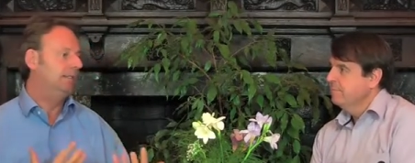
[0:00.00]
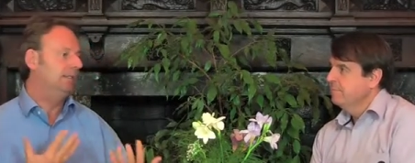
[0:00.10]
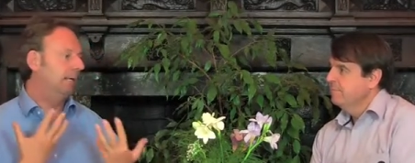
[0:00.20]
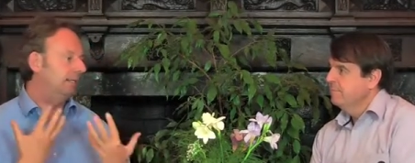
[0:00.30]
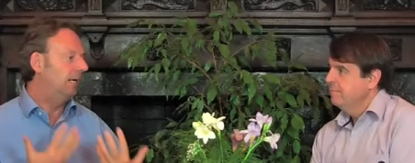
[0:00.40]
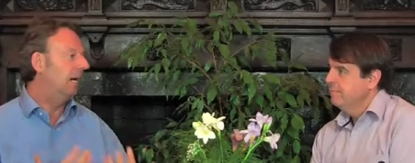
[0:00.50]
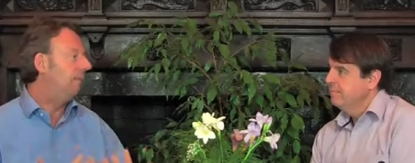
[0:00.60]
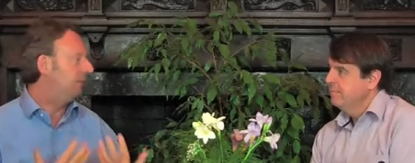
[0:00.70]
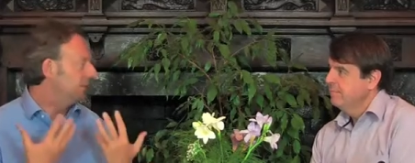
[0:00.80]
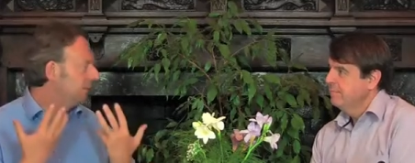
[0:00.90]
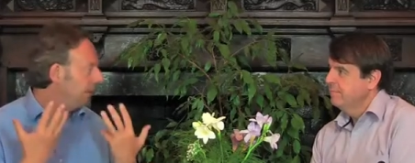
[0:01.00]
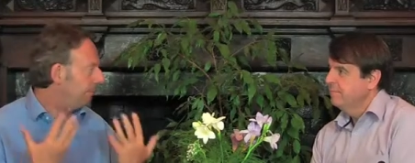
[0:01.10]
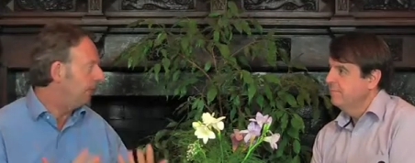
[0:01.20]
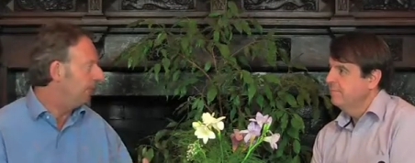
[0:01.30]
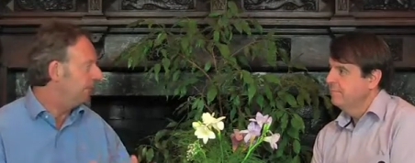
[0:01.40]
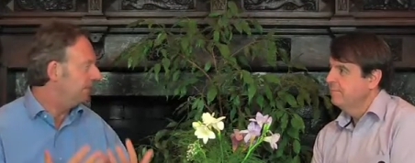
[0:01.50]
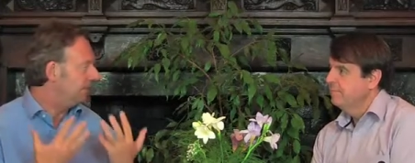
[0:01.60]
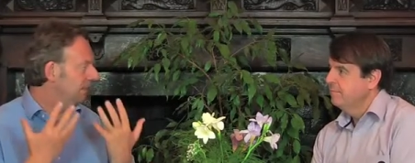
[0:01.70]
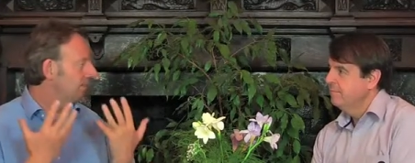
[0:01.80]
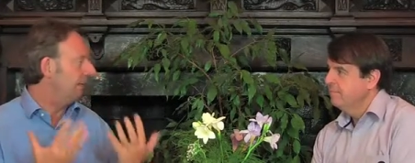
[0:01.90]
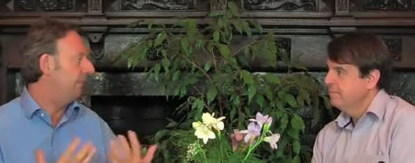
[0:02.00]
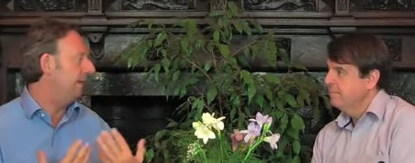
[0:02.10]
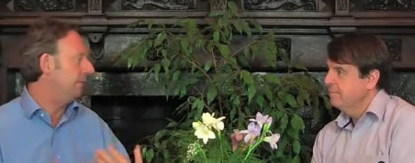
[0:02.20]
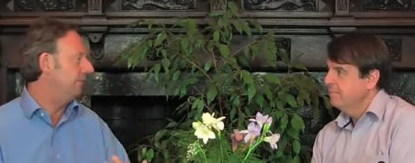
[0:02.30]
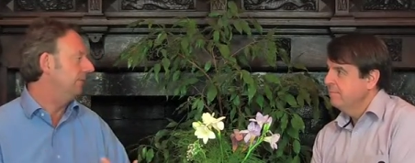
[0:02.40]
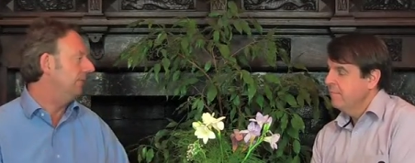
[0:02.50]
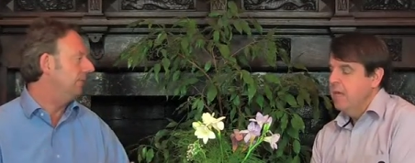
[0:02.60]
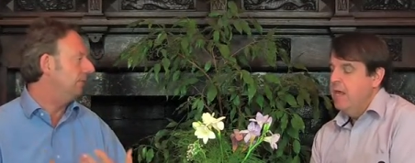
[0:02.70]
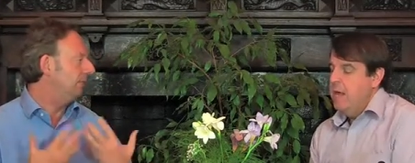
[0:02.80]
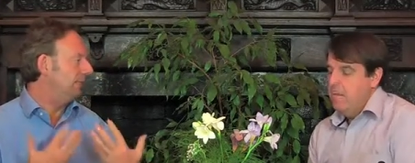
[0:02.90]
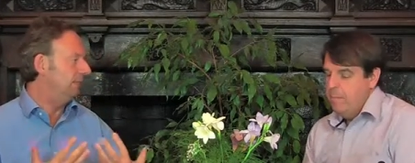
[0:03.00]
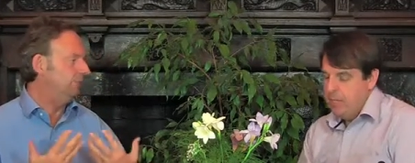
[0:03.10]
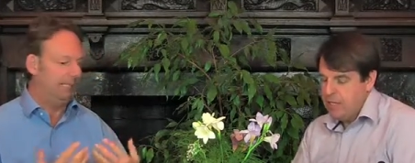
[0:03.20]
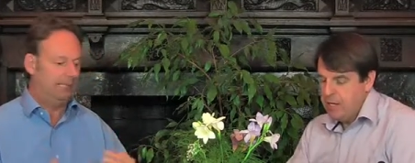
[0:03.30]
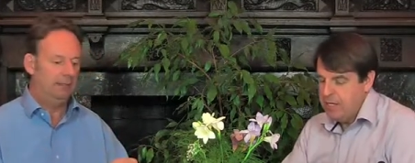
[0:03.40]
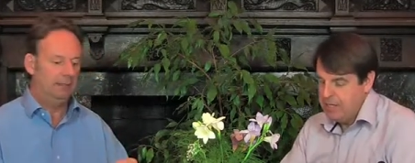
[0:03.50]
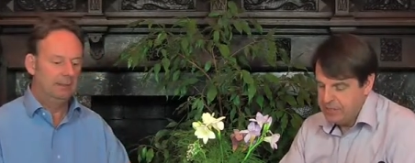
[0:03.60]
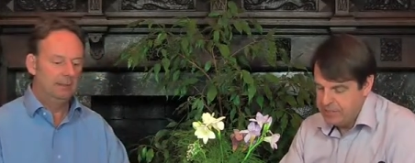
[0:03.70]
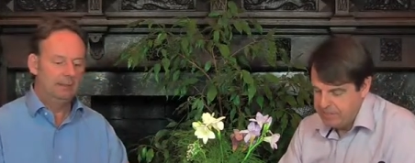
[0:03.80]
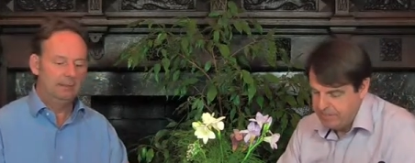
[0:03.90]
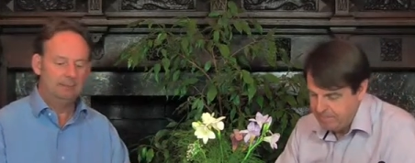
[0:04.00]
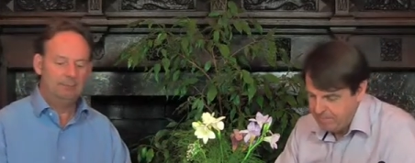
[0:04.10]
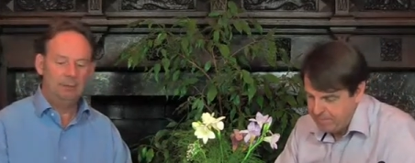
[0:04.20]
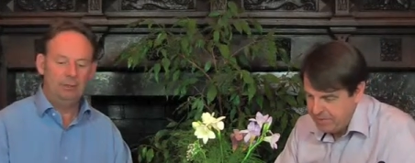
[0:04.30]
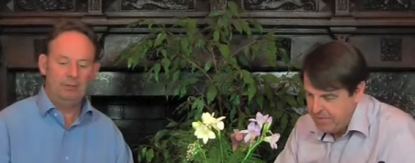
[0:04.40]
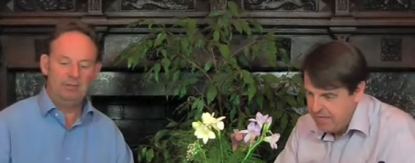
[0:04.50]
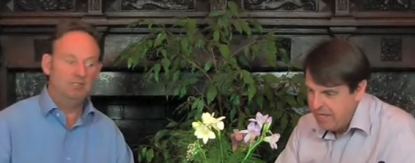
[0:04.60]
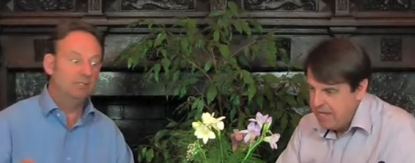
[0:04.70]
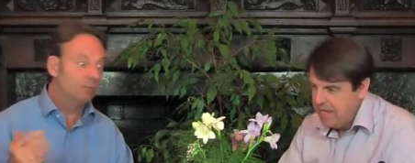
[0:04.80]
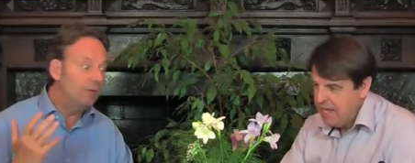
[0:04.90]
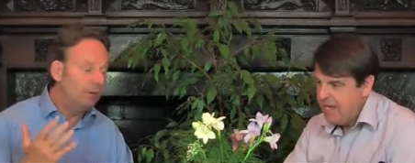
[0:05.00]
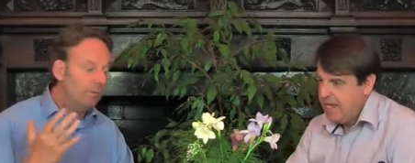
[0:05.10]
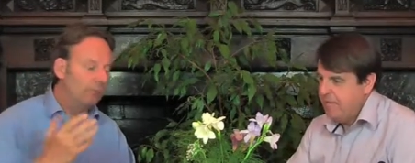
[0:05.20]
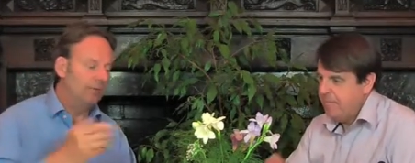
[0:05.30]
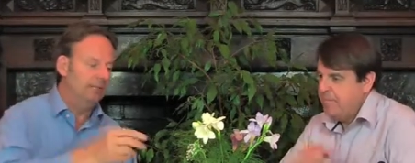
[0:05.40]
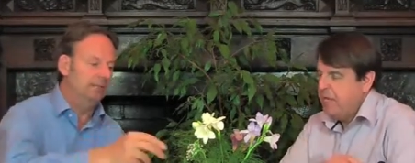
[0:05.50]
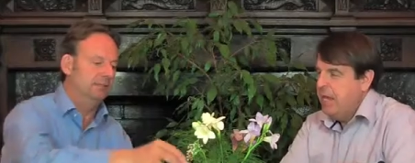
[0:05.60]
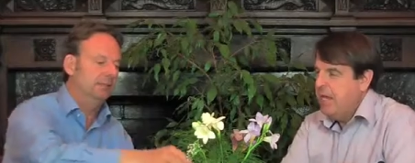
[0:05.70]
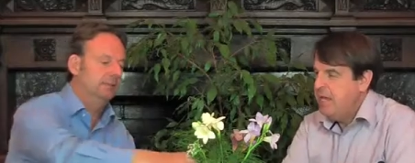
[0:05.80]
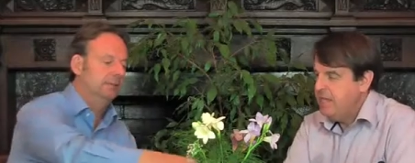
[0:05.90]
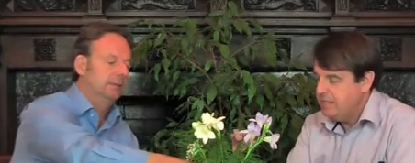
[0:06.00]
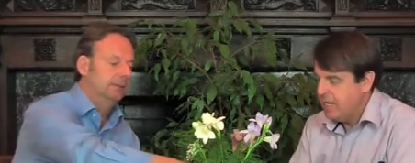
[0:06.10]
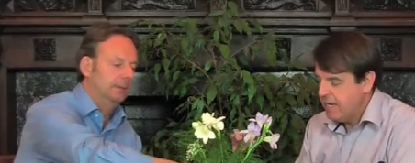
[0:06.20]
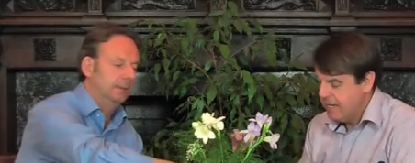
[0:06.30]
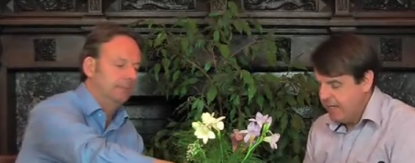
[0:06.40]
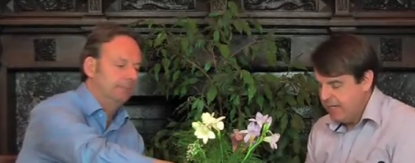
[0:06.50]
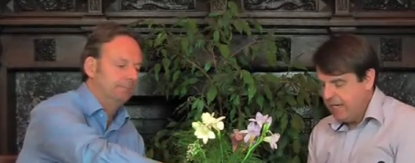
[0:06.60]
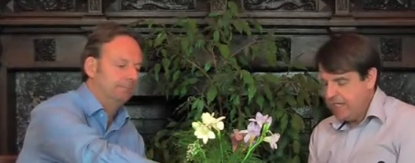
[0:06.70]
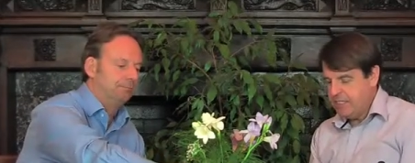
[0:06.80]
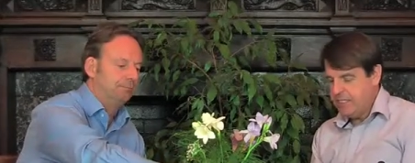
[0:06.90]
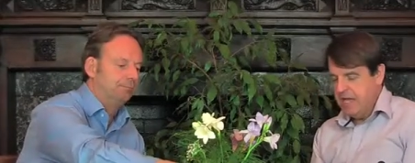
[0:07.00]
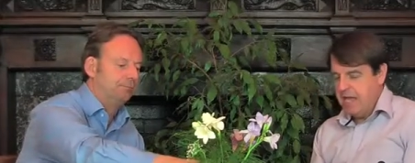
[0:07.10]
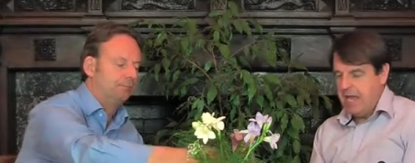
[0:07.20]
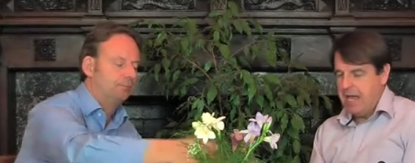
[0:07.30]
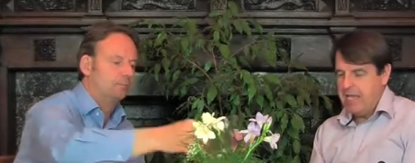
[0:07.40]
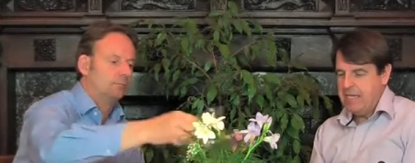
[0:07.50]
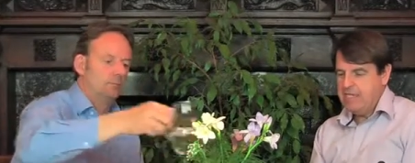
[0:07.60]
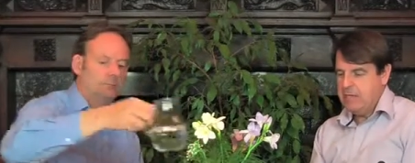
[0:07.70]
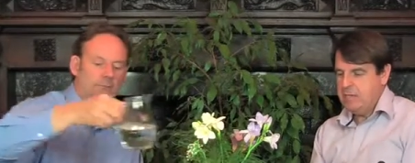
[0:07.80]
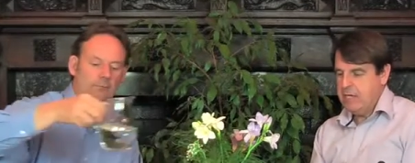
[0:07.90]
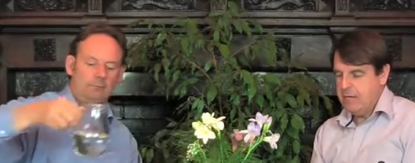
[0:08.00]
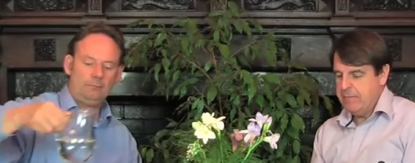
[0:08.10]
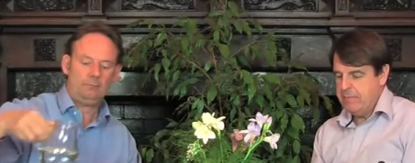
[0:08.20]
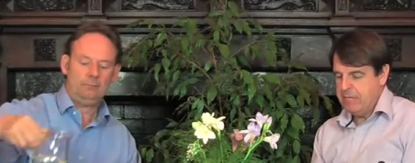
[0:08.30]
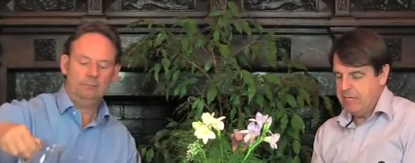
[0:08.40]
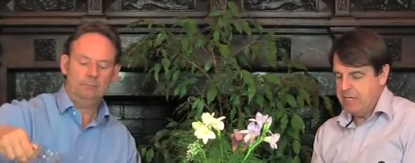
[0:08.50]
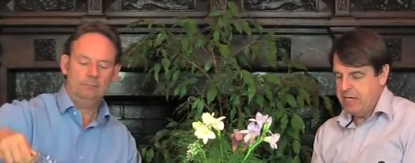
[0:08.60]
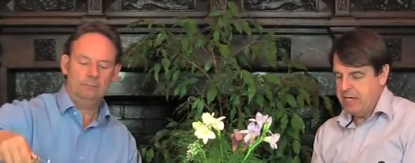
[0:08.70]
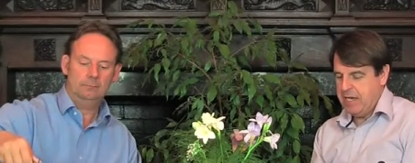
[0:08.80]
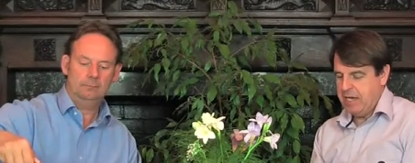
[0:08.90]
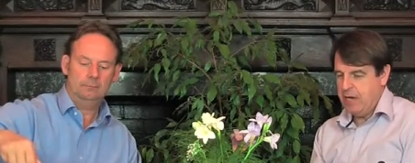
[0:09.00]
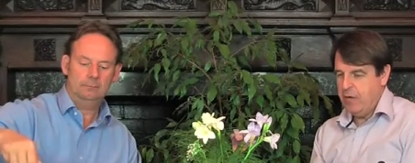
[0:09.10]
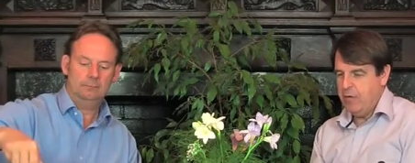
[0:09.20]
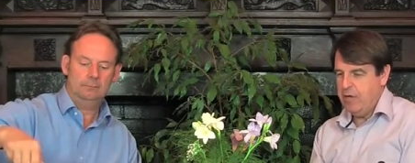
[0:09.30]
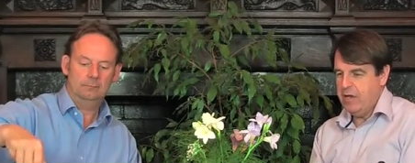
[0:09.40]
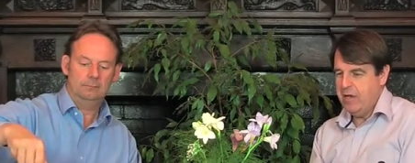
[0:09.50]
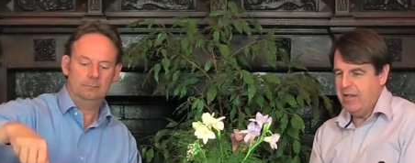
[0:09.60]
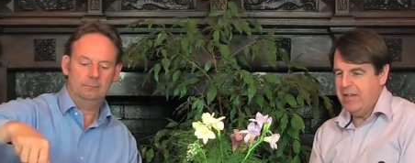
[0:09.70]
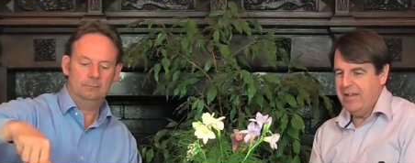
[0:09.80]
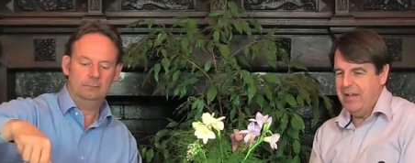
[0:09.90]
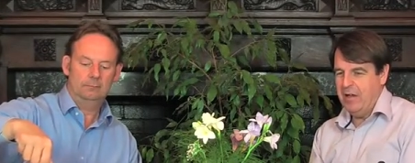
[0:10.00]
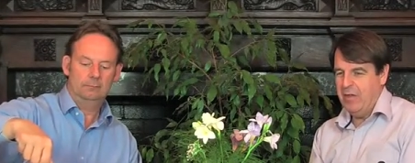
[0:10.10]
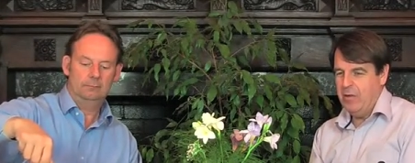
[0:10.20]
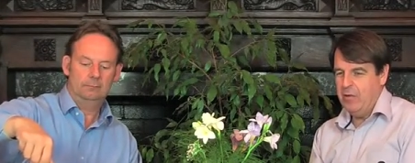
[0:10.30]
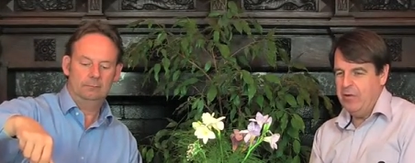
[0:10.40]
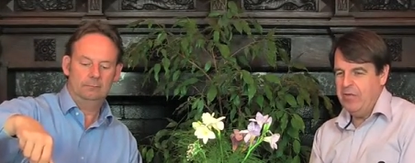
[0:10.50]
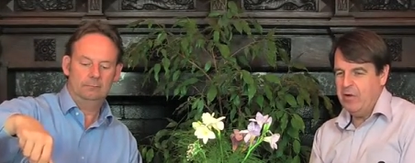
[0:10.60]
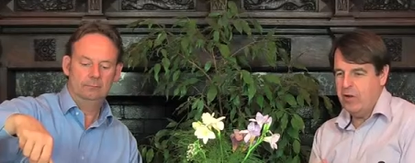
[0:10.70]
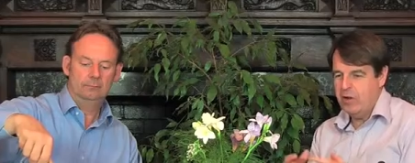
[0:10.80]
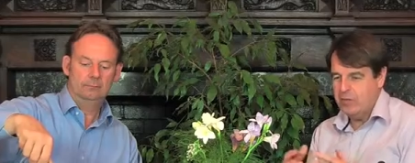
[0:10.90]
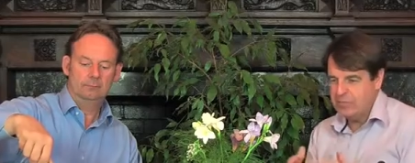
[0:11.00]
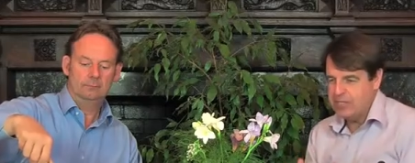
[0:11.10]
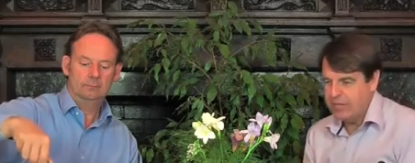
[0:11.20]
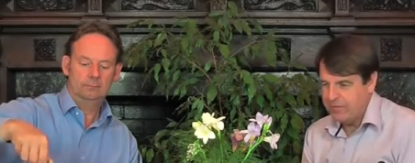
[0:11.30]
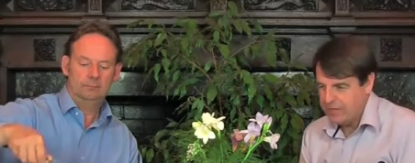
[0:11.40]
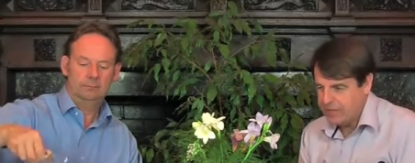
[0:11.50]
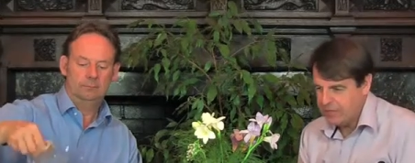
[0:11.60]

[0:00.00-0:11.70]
Speaker 1: this is my dharma. This is my purpose. This is my raison d'être. This is me. Because you know, this is real presence. It
Speaker 2: is, and I think it's sometimes you know, although we've got our own self